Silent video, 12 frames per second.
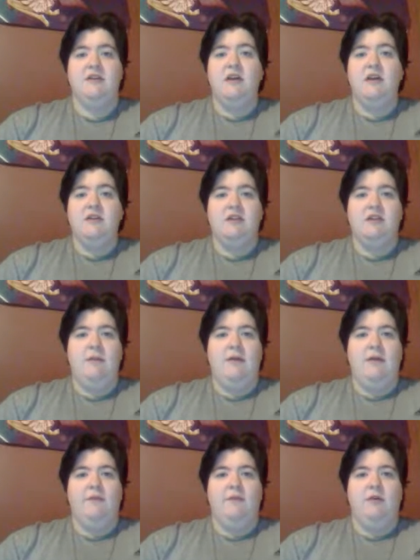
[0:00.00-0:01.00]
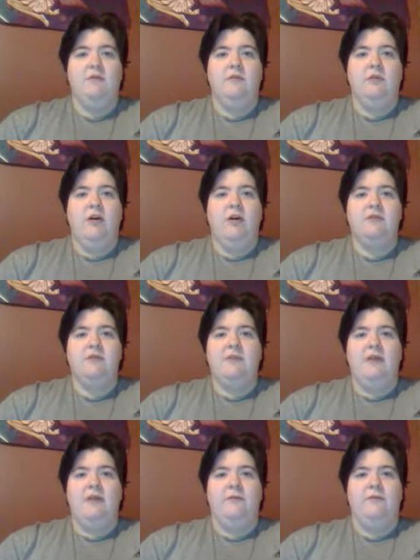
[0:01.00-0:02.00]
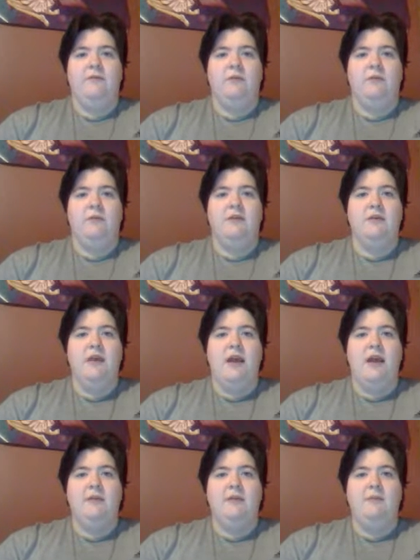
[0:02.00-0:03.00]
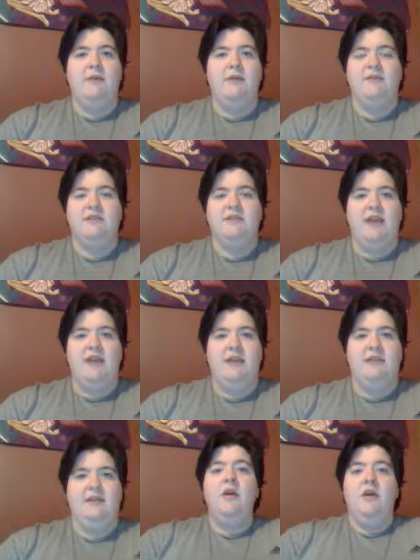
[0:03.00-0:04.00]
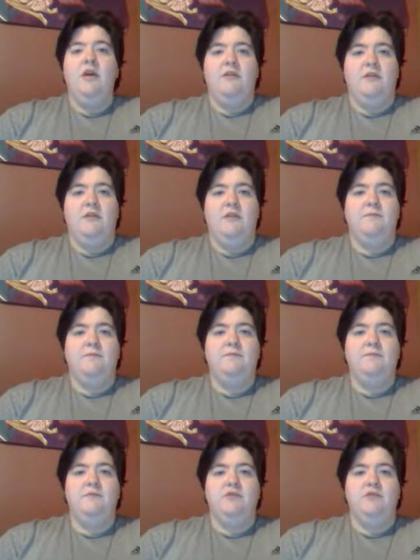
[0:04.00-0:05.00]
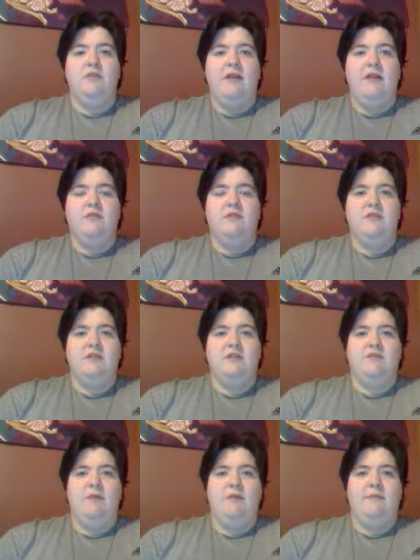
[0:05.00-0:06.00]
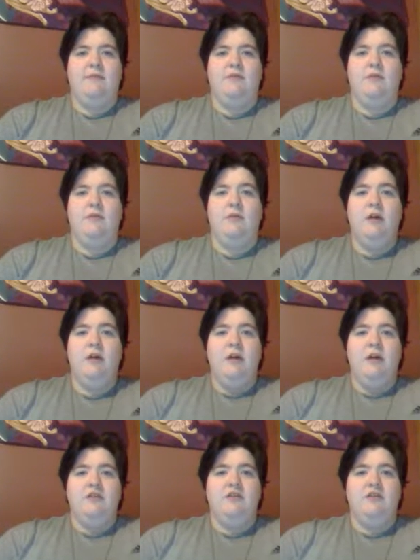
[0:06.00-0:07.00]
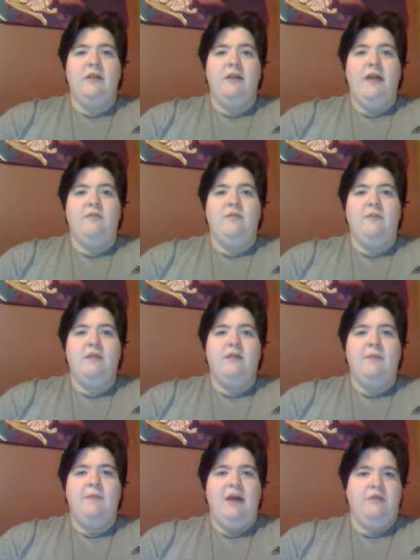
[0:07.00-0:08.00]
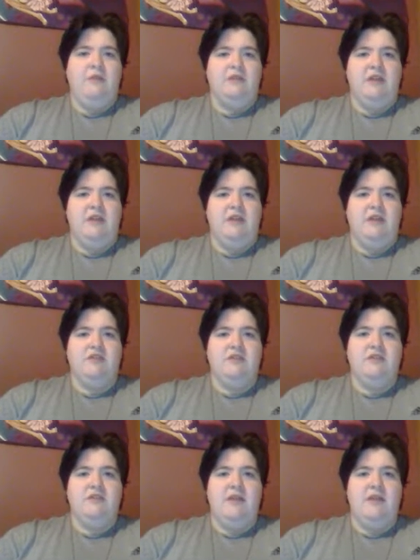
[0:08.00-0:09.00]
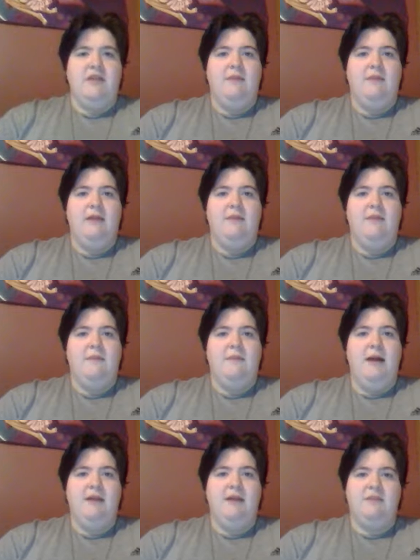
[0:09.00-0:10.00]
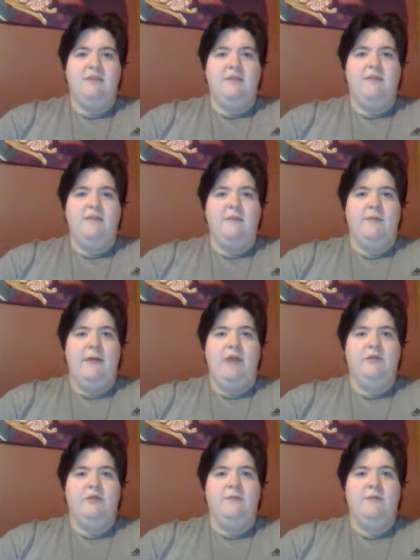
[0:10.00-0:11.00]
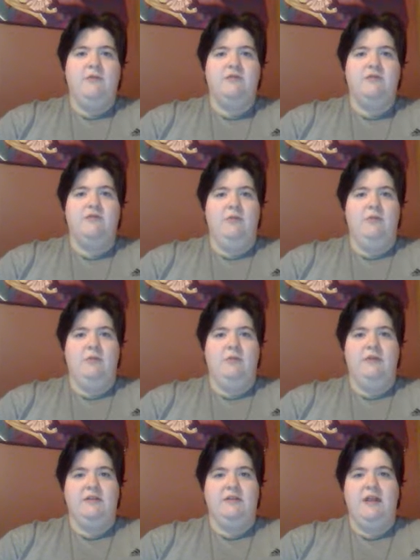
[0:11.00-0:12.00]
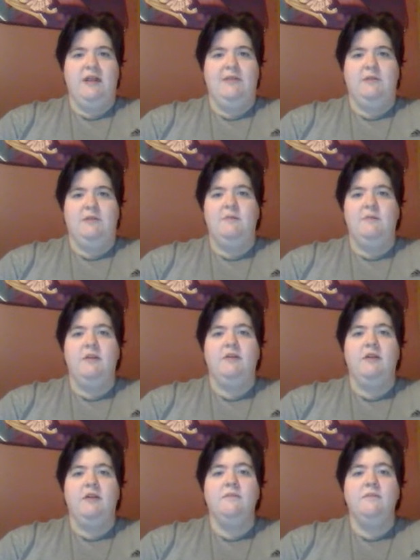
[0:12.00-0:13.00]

Some, I've heard, lost power for nine, maybe even ten days. The tornadoes that swept through took out many power stations and made it impossible for the power to be restored within a timely period.